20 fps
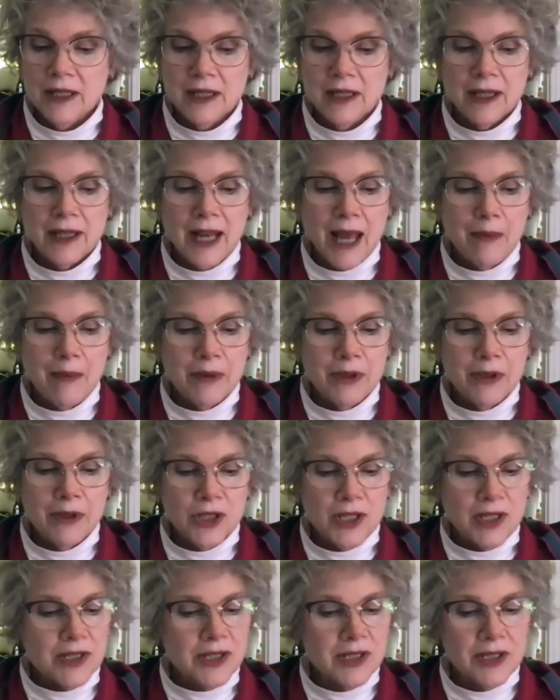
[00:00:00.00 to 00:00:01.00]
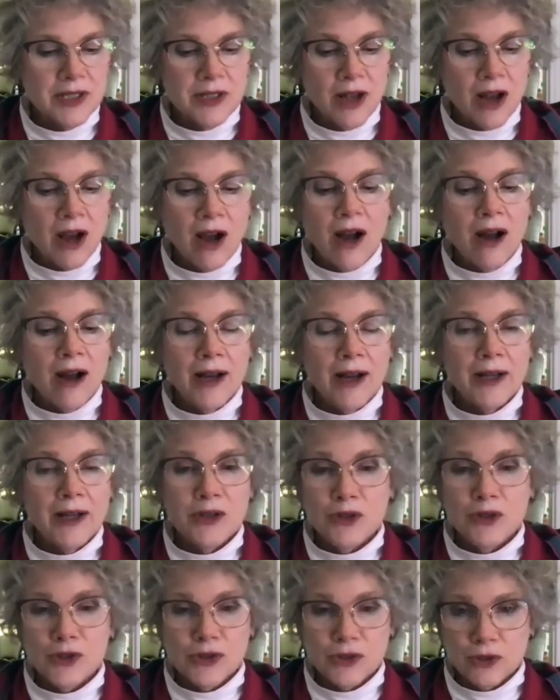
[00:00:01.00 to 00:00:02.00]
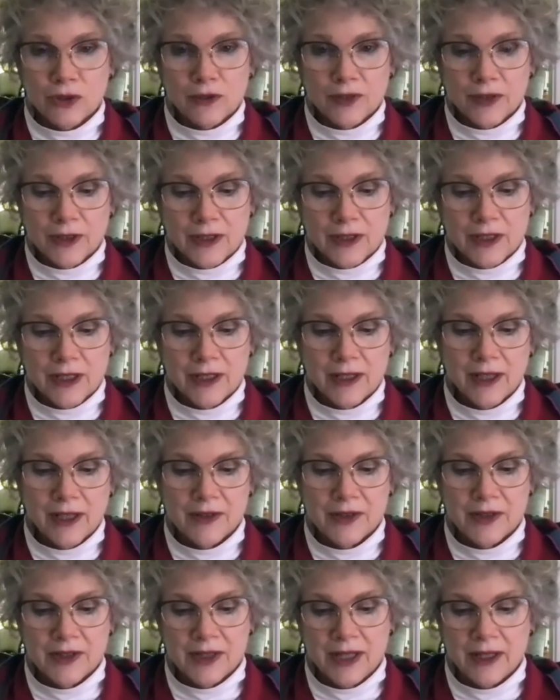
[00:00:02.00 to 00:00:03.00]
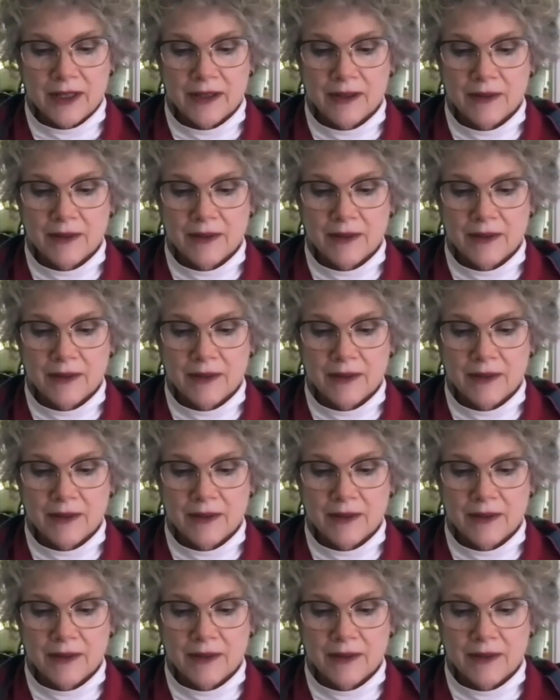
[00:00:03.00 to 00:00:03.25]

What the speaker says: It happens just as I, your servant, have said.